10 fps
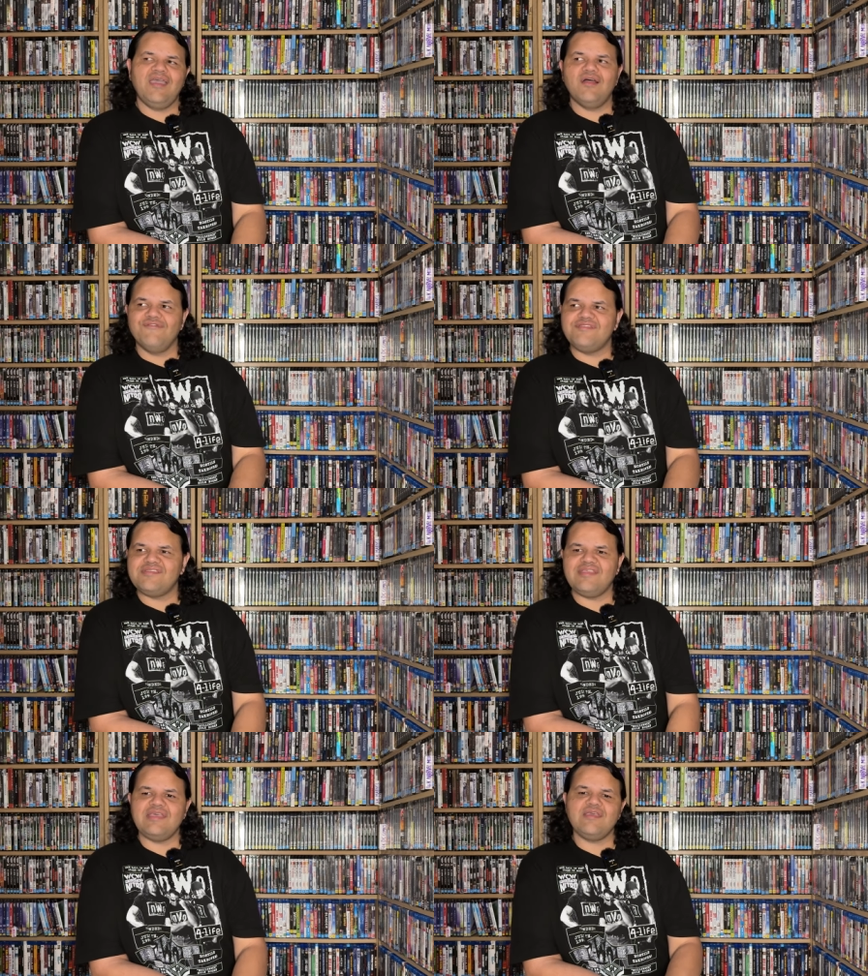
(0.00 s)
And
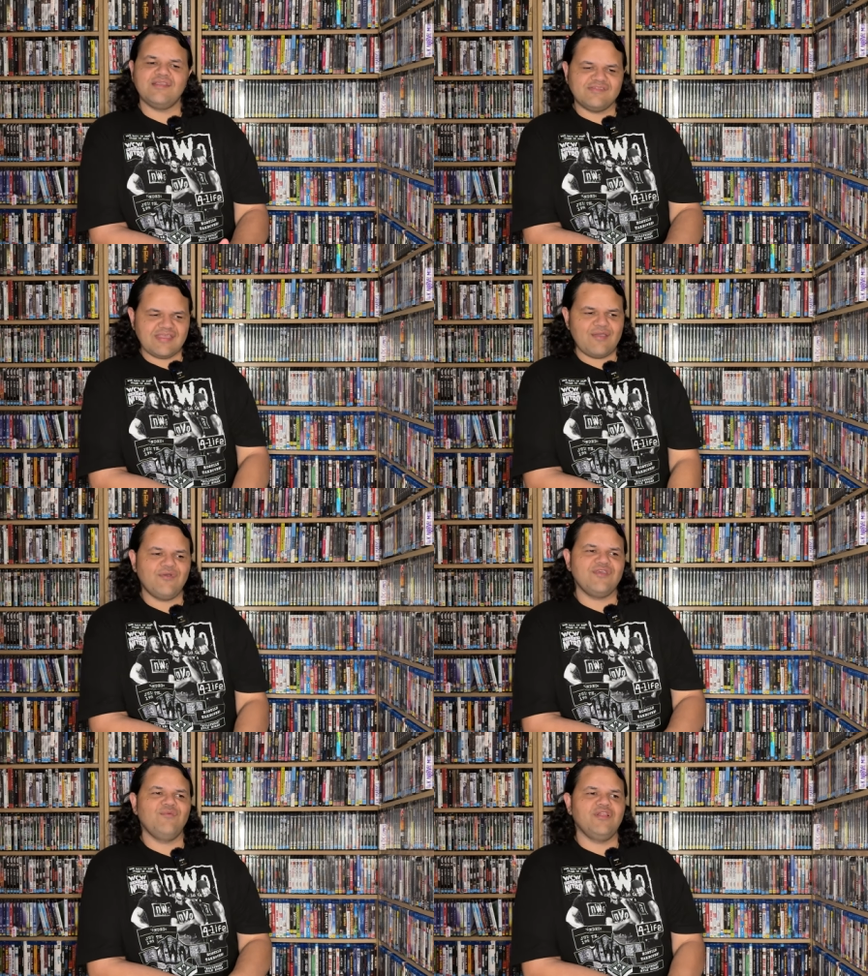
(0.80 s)
obviously, you can say
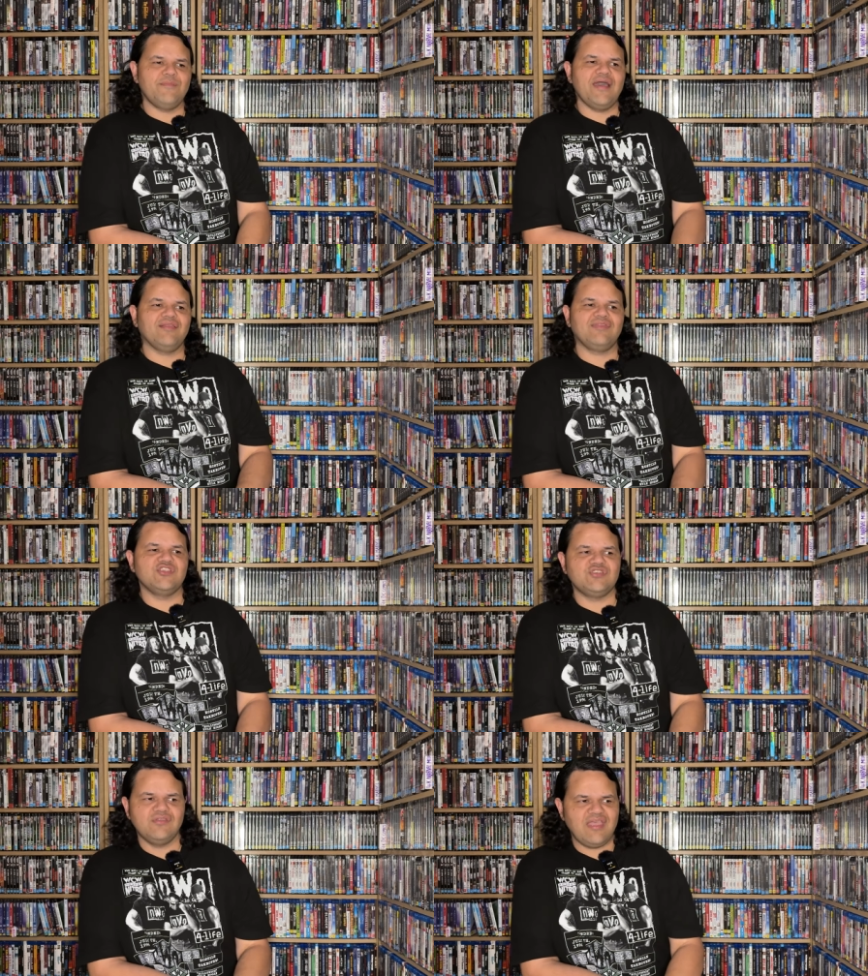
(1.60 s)
what you will about
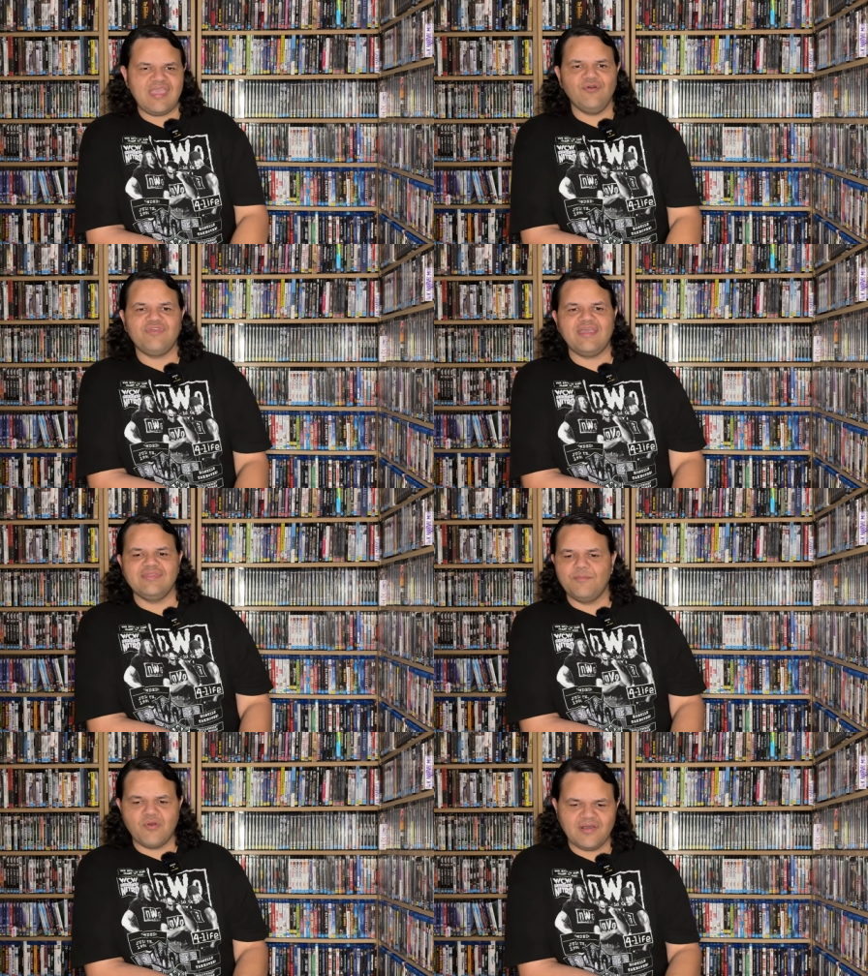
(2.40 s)
the heel thing
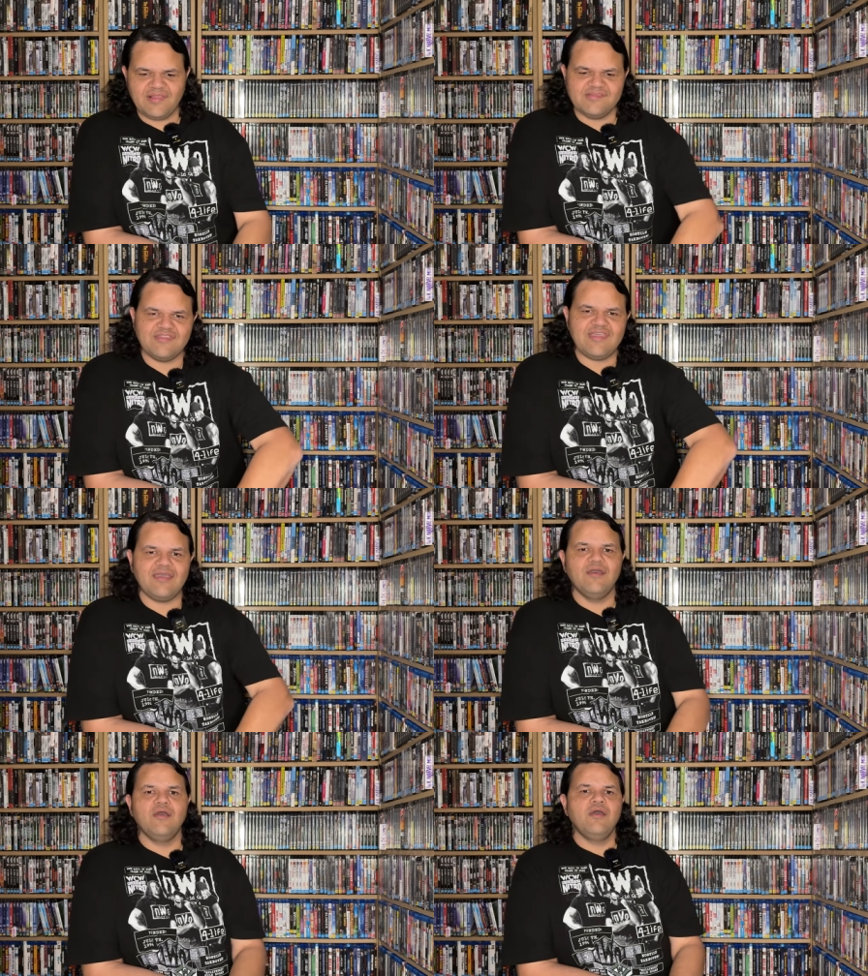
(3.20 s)
and the Brock Lesnar thing.